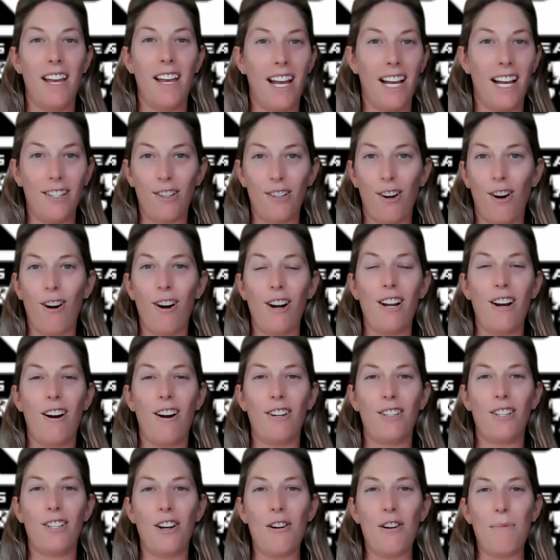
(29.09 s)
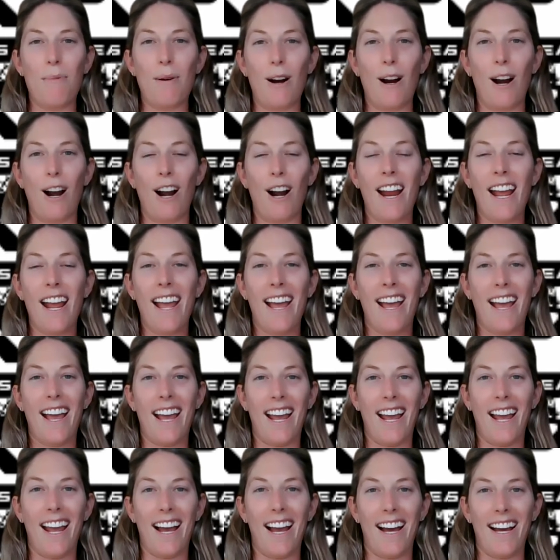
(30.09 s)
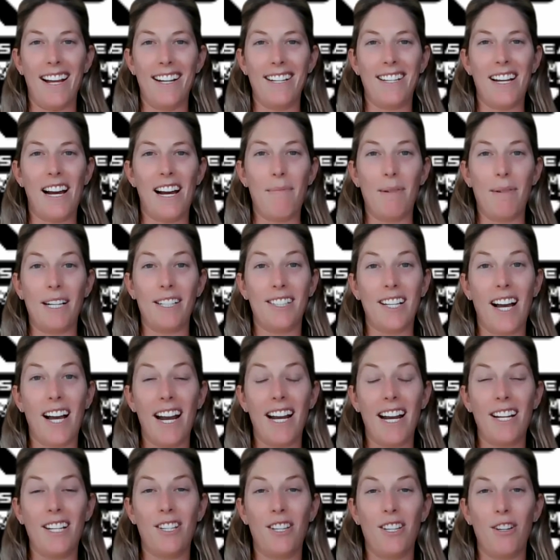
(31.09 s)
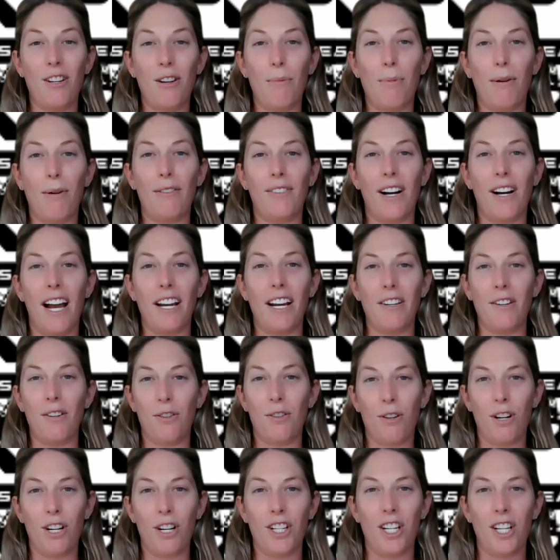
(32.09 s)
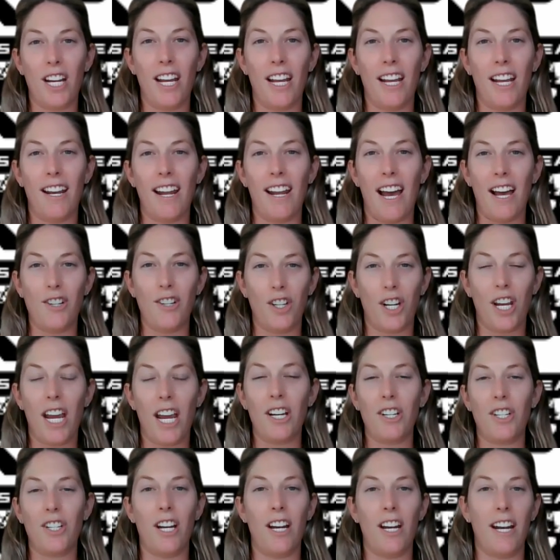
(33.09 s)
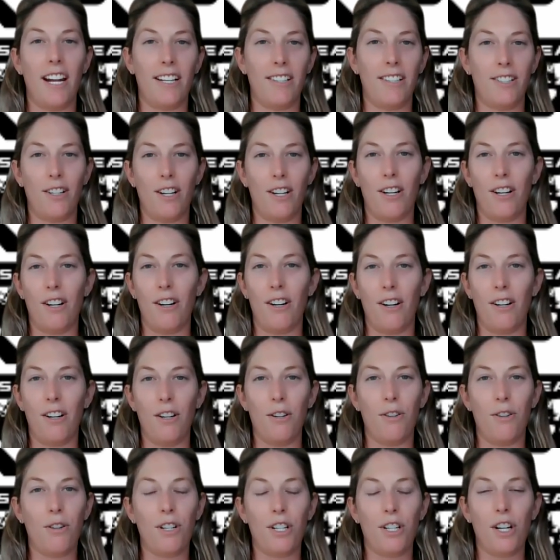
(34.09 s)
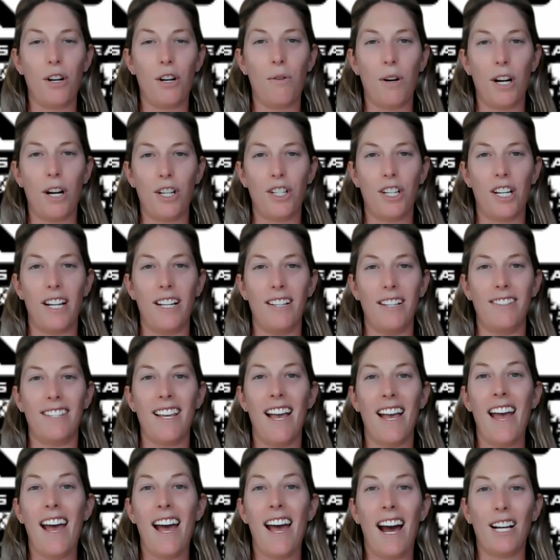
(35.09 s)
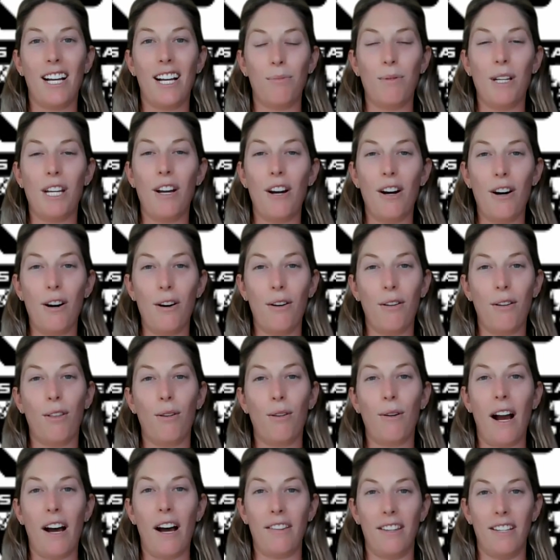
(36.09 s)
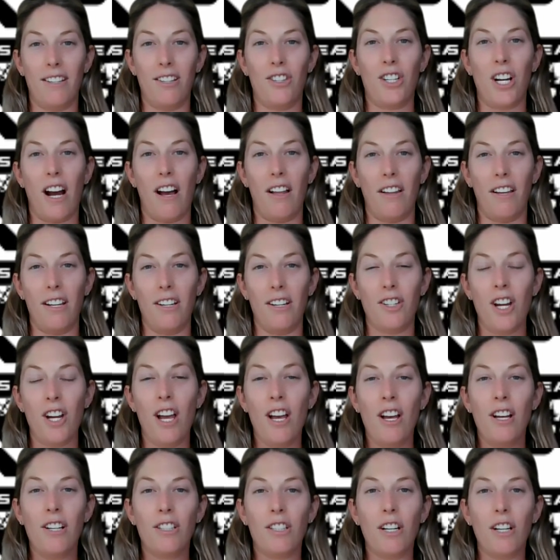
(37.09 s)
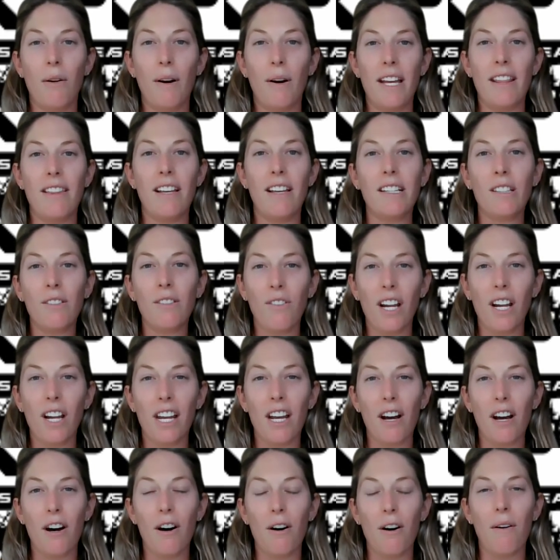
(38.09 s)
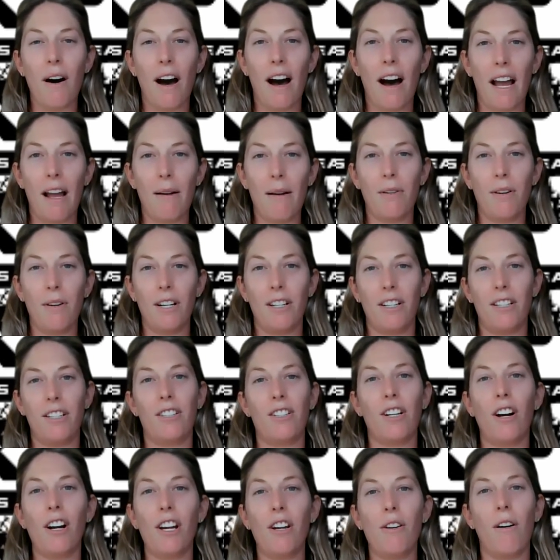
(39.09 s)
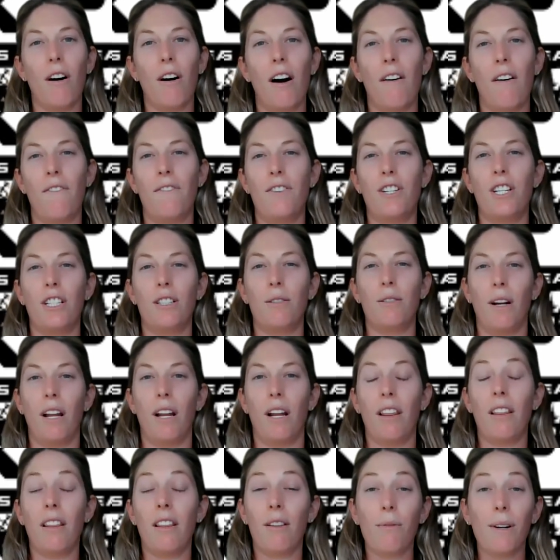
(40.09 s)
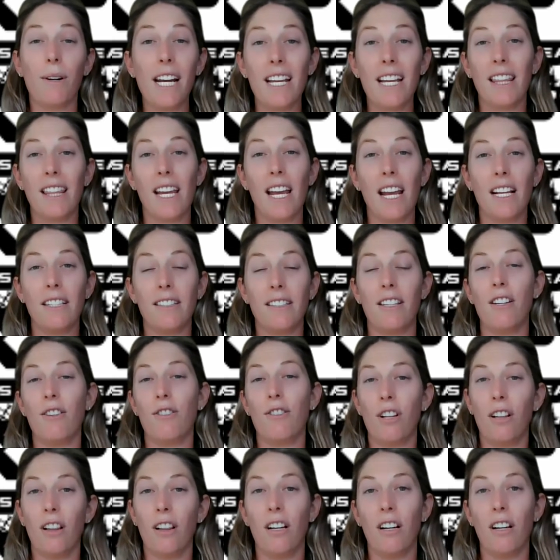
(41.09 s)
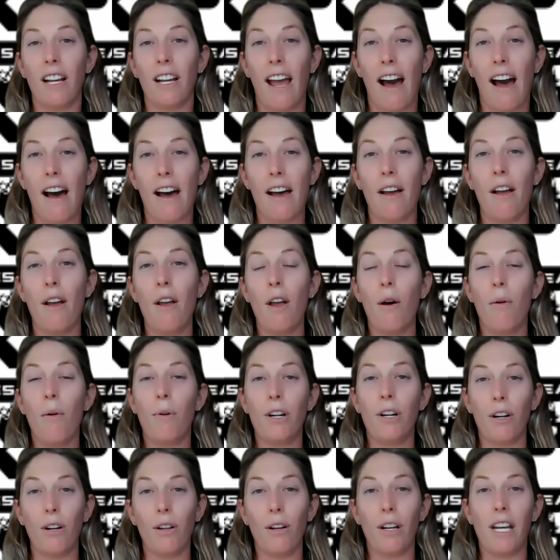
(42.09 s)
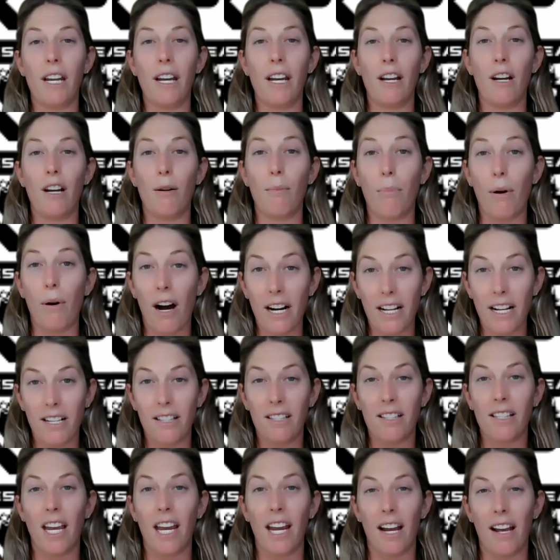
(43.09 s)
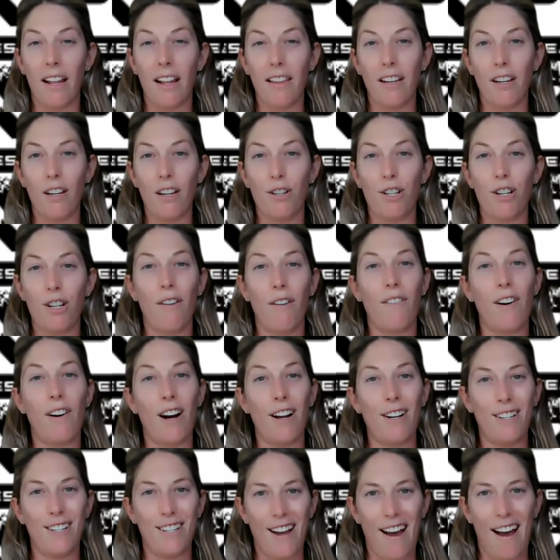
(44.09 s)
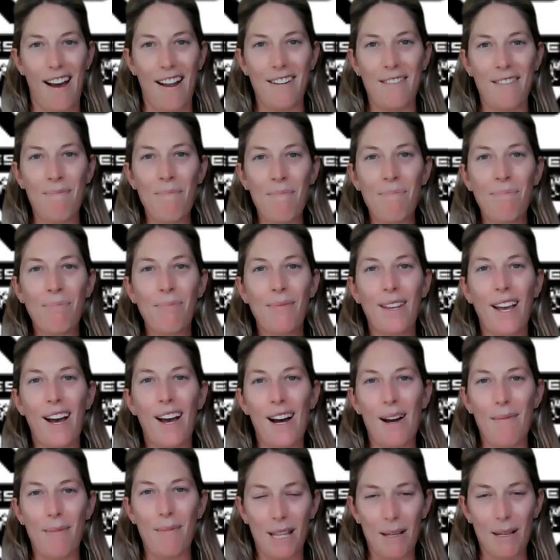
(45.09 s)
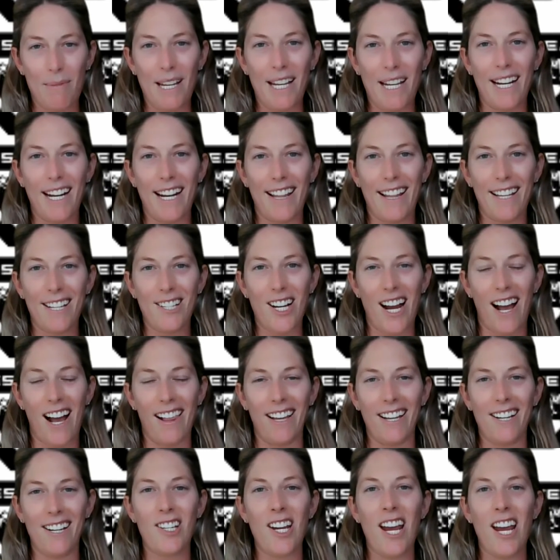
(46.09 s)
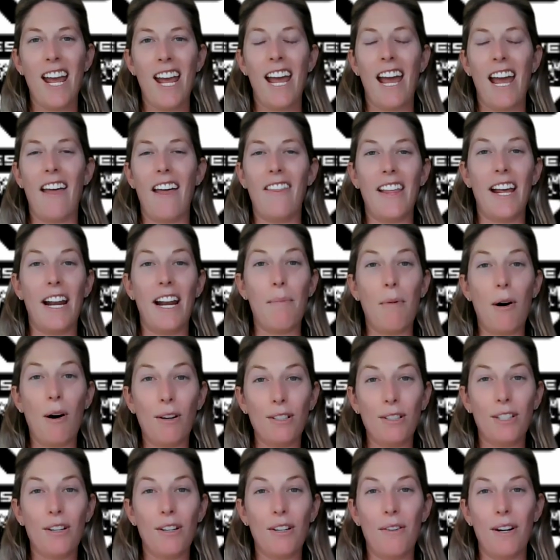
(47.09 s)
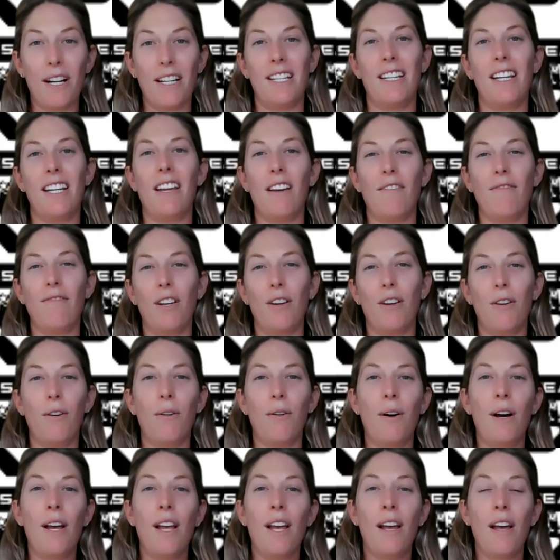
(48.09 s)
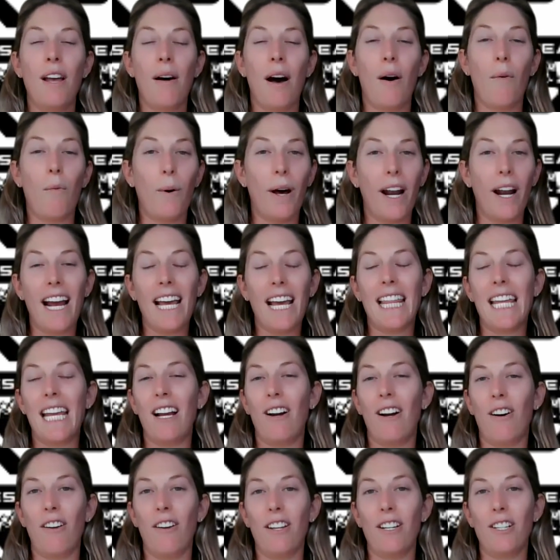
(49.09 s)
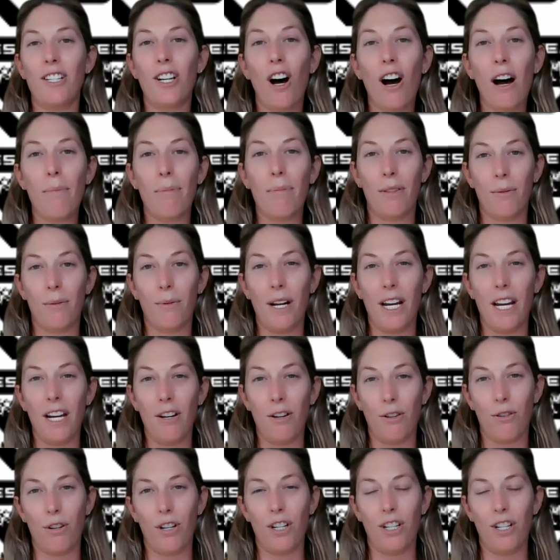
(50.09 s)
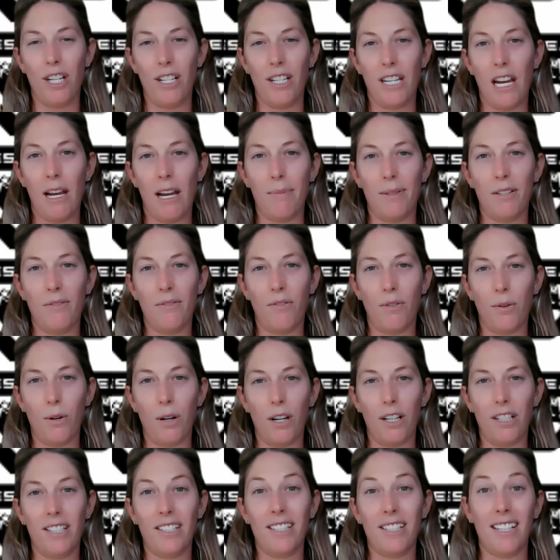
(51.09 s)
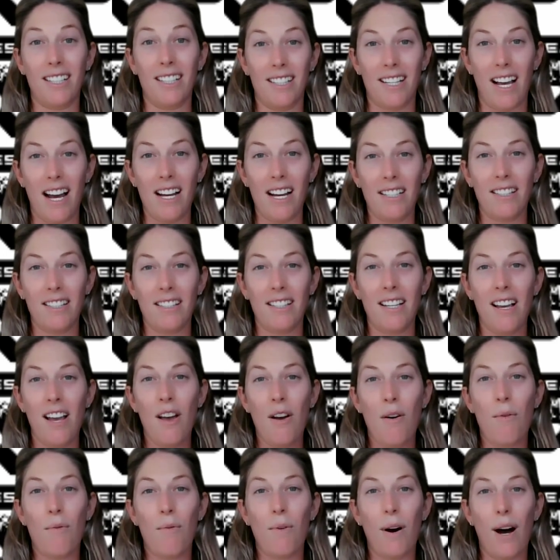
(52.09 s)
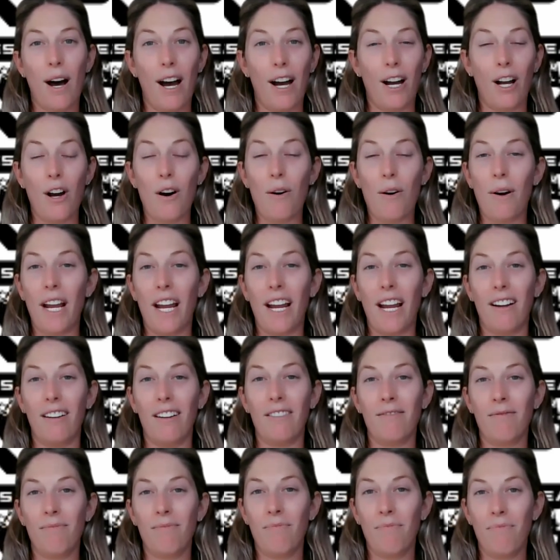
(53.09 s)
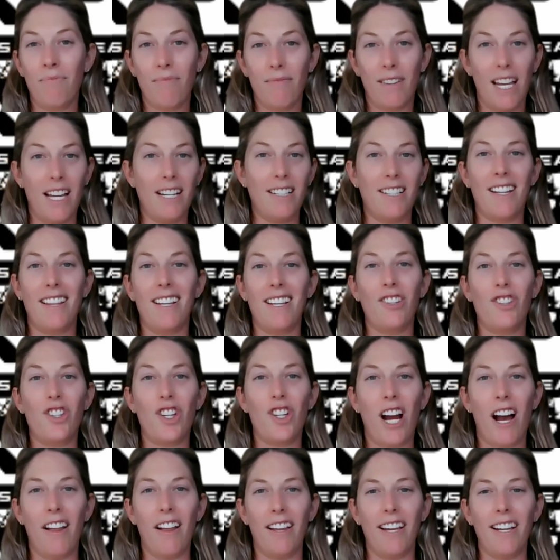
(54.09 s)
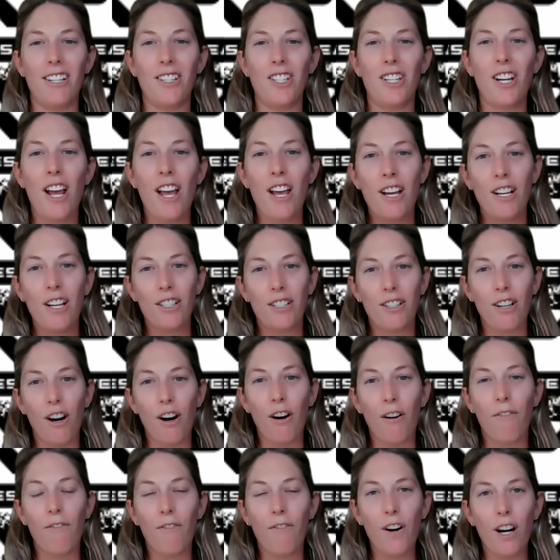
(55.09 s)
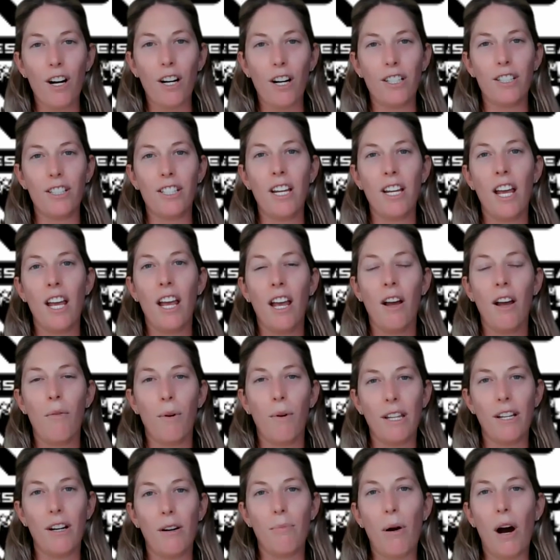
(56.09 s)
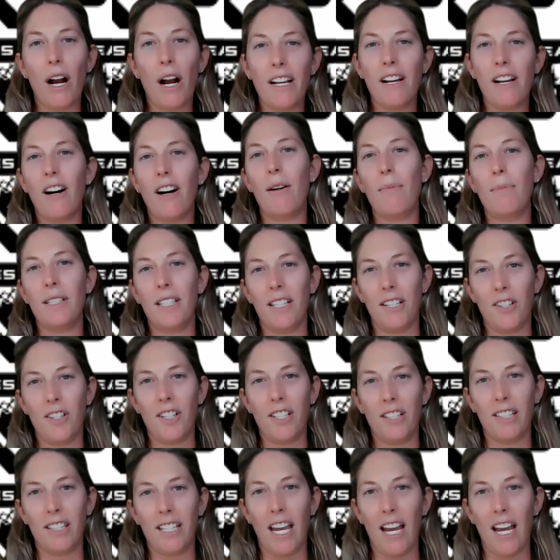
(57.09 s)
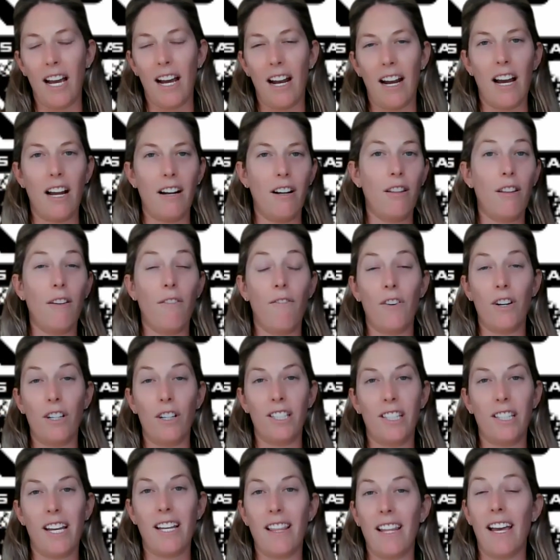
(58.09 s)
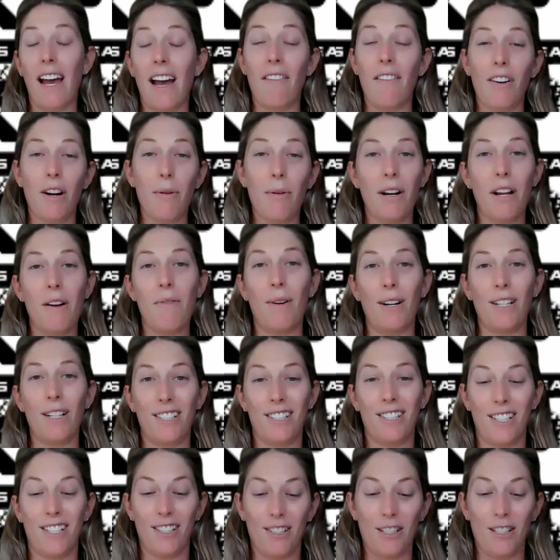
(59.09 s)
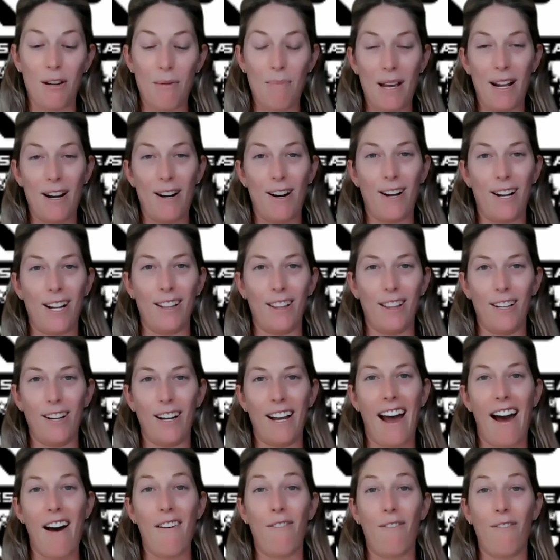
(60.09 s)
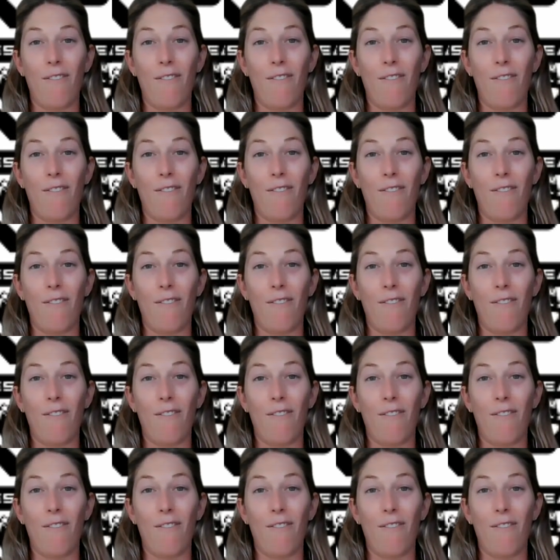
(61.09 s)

It's already October, and I'm excited to provide nutrition, education, answer your nutrition questions as we go throughout this challenge. So in this video, I am going to start you off just with 3 things that you should look at when you're looking at your body scan that you should have gotten done at the beginning of the challenge. And then I'm also going to give you what I think are the top 3 nutrition tips for success going into this challenge. So first, with your body composition scan, I know the first thing that everybody wants to zoom in on and look at